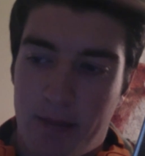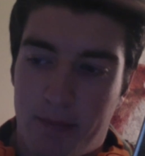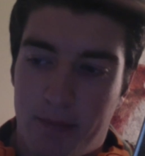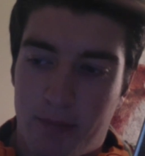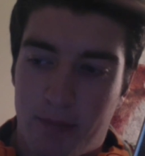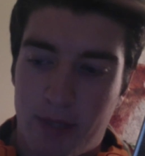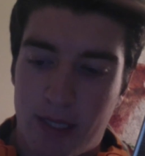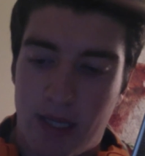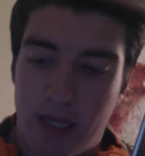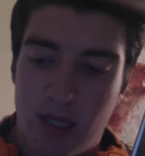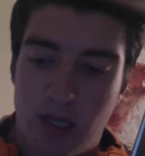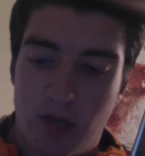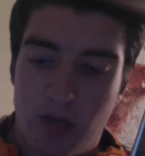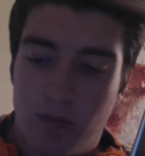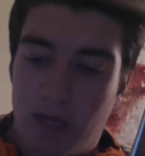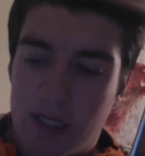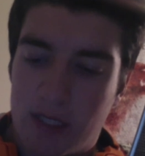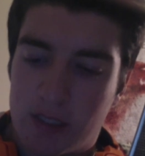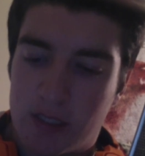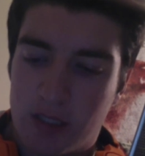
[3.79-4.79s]
bringing you
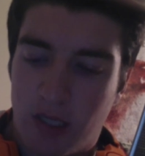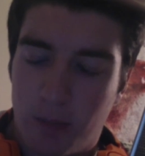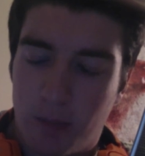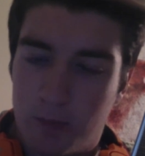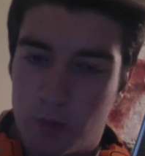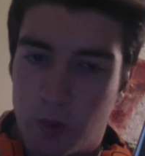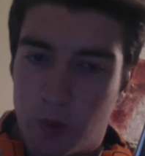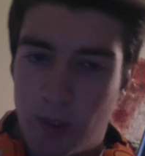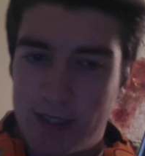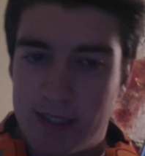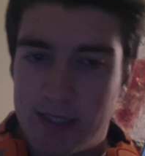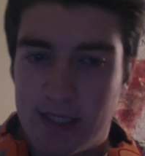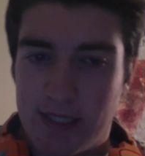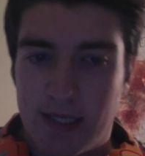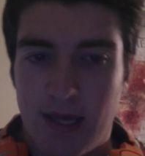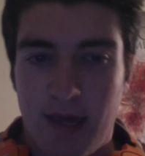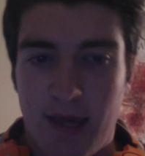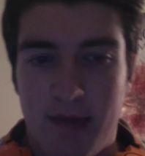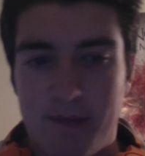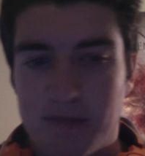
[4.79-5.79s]
my top 20
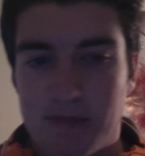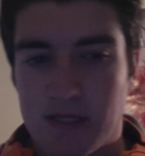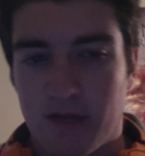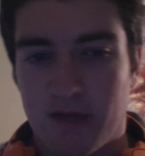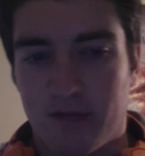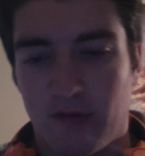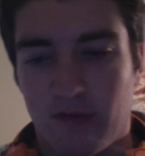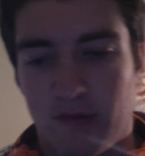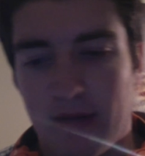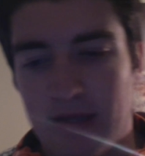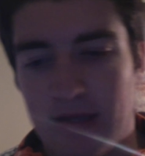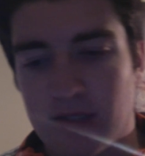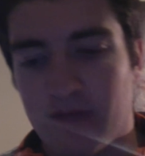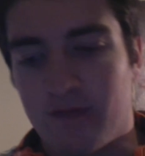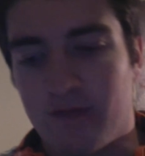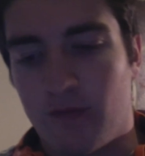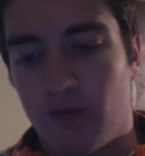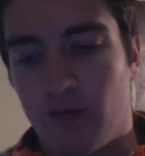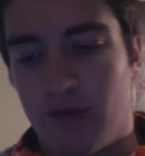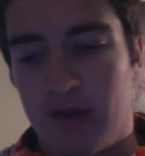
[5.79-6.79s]
games of
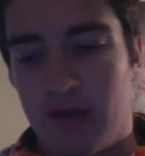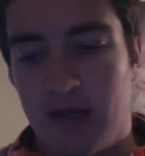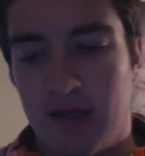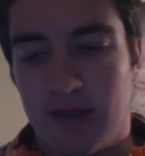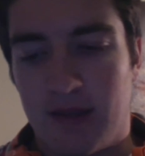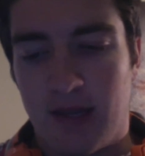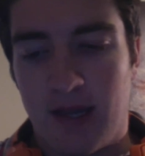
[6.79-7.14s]
2014.